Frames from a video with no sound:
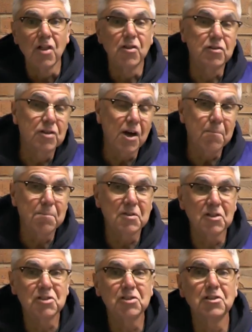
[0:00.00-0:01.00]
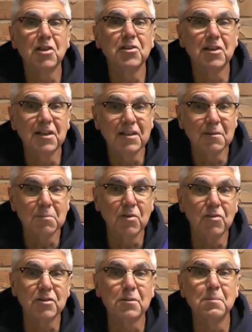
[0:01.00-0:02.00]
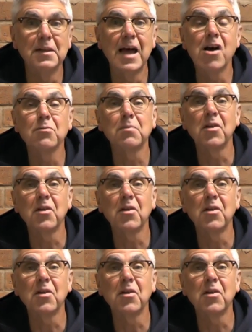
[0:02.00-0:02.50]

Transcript: the top position on the leaderboard has been held